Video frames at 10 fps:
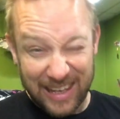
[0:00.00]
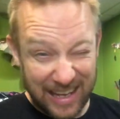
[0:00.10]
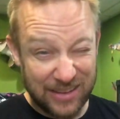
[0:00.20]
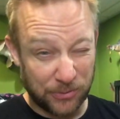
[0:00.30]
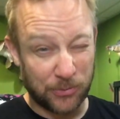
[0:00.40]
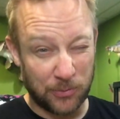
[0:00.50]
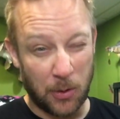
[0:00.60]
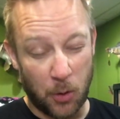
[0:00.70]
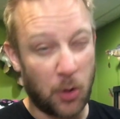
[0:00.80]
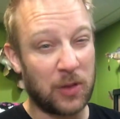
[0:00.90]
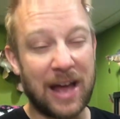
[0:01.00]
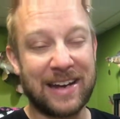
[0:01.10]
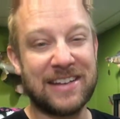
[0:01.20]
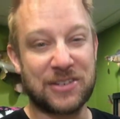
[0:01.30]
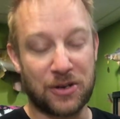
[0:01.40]
It's a whole lot
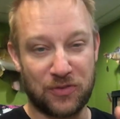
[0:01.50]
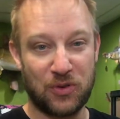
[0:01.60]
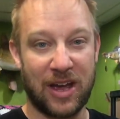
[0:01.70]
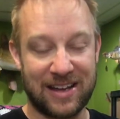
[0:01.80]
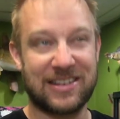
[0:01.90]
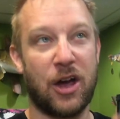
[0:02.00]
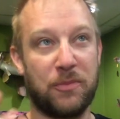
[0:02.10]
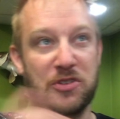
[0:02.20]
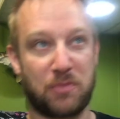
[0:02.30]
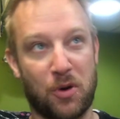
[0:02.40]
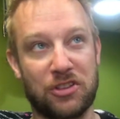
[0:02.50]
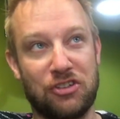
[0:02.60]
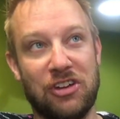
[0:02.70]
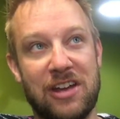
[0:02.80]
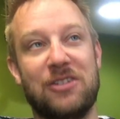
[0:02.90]
easier if you guys help support the
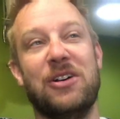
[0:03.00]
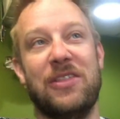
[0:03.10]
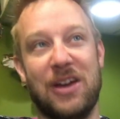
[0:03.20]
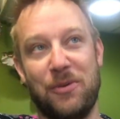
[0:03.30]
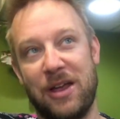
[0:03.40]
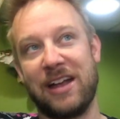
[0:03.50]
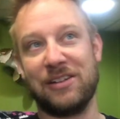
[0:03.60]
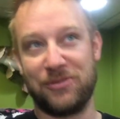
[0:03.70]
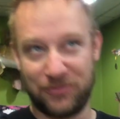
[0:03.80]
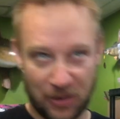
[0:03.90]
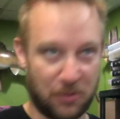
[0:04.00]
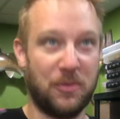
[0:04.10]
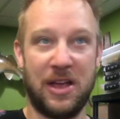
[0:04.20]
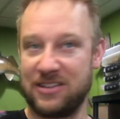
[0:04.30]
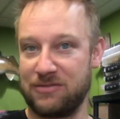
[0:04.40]
channel, and that way I can
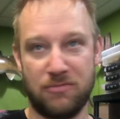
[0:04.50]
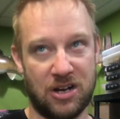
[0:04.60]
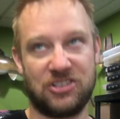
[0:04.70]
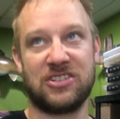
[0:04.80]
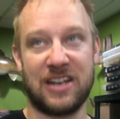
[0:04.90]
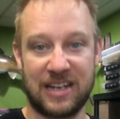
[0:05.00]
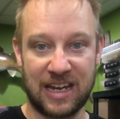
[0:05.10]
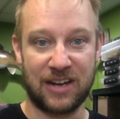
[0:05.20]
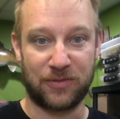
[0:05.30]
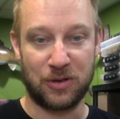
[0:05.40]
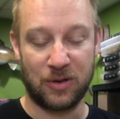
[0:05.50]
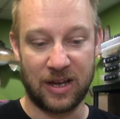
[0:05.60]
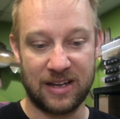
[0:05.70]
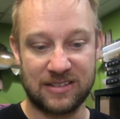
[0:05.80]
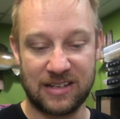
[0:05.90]
film as much as I can for you
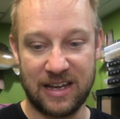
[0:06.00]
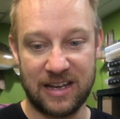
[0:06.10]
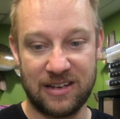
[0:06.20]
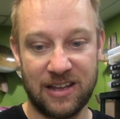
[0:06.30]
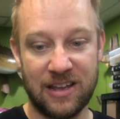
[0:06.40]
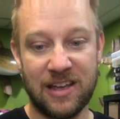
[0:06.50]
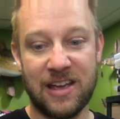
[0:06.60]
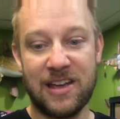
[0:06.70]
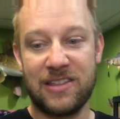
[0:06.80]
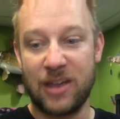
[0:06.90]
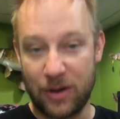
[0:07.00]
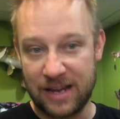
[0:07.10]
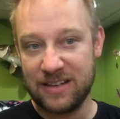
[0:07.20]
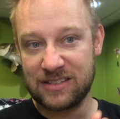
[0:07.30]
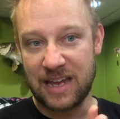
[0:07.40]
guys. And there
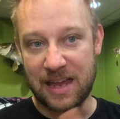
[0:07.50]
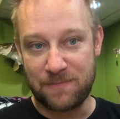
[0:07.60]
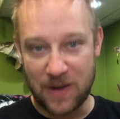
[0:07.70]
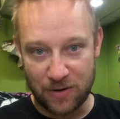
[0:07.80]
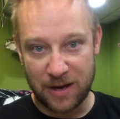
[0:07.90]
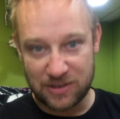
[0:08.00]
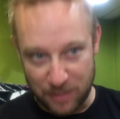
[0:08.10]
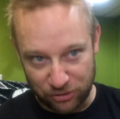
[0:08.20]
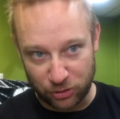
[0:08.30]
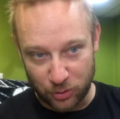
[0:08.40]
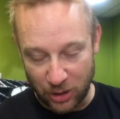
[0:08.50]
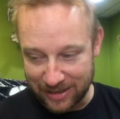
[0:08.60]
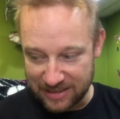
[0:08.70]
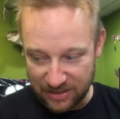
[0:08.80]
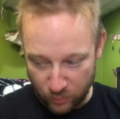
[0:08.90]
is a very special
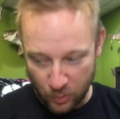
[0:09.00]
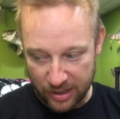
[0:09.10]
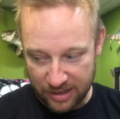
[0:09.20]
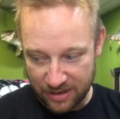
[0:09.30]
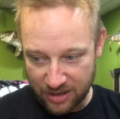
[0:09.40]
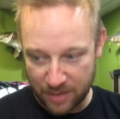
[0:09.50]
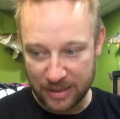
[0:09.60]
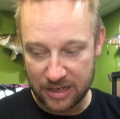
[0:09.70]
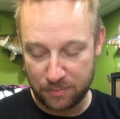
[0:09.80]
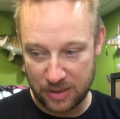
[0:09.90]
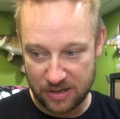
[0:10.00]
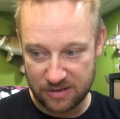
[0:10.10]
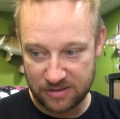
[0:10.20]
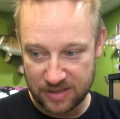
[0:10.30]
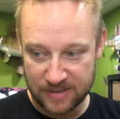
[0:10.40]
giveaway coming up
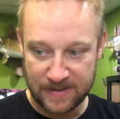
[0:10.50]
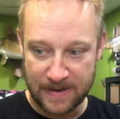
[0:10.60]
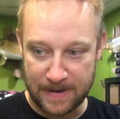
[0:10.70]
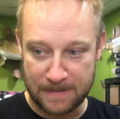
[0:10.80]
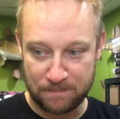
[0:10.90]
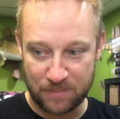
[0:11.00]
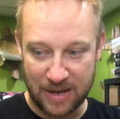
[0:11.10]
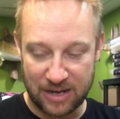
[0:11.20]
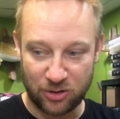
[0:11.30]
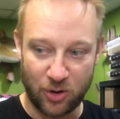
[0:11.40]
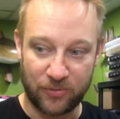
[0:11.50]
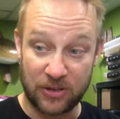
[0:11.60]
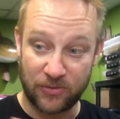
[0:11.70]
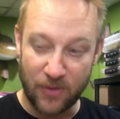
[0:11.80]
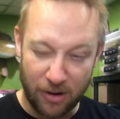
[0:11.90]
here. I don't know if
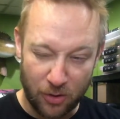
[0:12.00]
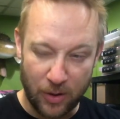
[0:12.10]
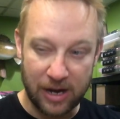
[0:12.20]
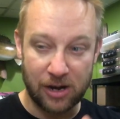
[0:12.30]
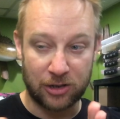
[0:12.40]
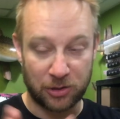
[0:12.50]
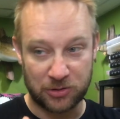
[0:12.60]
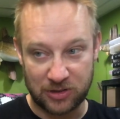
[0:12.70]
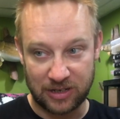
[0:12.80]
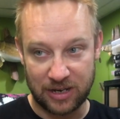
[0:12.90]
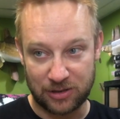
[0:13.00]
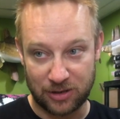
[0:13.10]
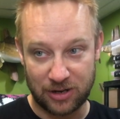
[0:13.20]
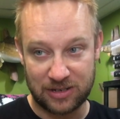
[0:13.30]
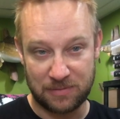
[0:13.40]
it's far away or close
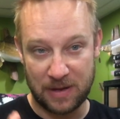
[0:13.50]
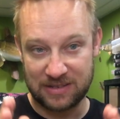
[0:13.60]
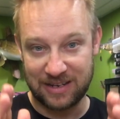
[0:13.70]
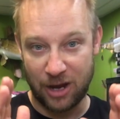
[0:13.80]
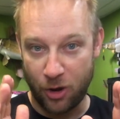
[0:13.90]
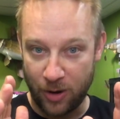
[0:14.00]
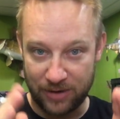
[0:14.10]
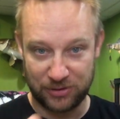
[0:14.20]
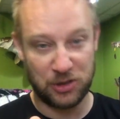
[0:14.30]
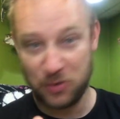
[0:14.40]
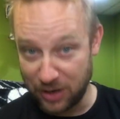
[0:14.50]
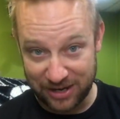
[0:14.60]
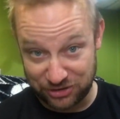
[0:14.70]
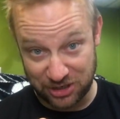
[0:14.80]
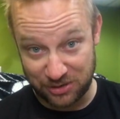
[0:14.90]
together. It depends on how often you
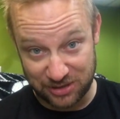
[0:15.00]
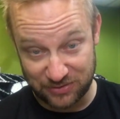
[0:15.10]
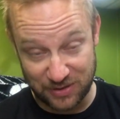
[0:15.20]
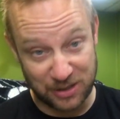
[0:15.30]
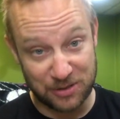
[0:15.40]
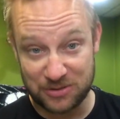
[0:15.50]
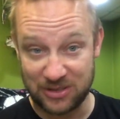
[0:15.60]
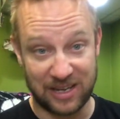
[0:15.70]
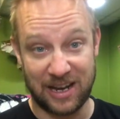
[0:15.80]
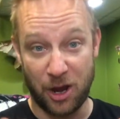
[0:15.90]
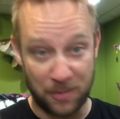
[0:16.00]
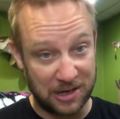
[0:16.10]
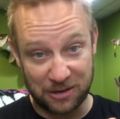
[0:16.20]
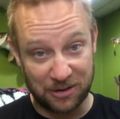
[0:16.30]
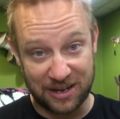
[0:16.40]
guys share these videos and how many
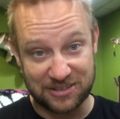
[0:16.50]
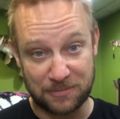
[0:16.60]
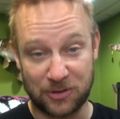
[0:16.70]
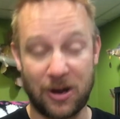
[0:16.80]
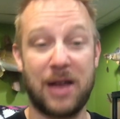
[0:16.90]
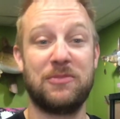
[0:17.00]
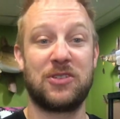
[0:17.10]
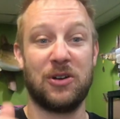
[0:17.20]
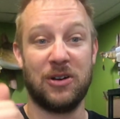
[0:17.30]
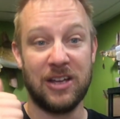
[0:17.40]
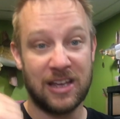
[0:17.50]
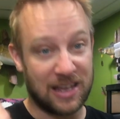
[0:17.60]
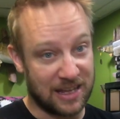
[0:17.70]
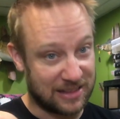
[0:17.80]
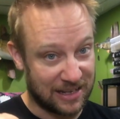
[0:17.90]
of you guys subscribe. So
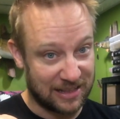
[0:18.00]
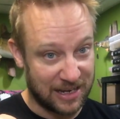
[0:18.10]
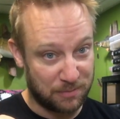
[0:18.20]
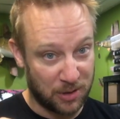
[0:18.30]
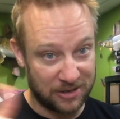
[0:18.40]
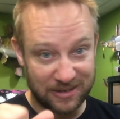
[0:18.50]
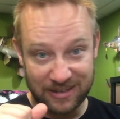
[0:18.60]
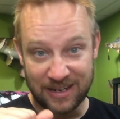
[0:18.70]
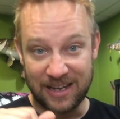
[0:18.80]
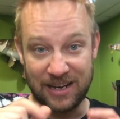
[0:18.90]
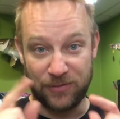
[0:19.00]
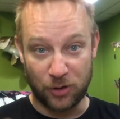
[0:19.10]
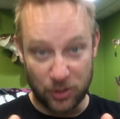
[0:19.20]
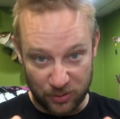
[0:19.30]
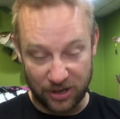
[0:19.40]
hit that like button. And if you're
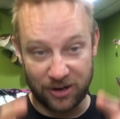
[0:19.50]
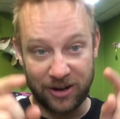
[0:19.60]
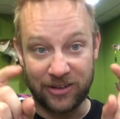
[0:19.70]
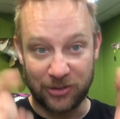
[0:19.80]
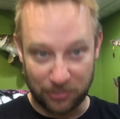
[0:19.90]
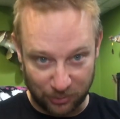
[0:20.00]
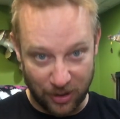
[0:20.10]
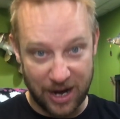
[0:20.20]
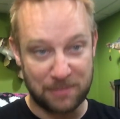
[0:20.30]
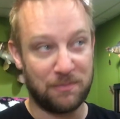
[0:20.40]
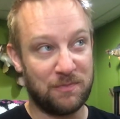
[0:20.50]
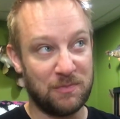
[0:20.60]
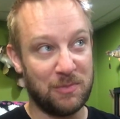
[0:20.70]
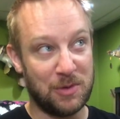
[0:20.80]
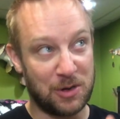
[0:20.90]
new here, subscribe.
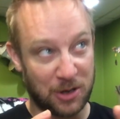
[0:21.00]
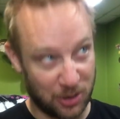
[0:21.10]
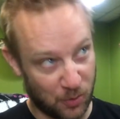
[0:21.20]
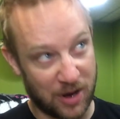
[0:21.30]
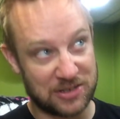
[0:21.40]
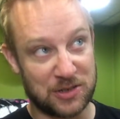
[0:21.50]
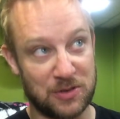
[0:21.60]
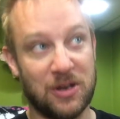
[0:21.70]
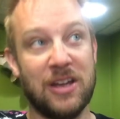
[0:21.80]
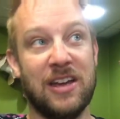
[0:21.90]
You're going to want to.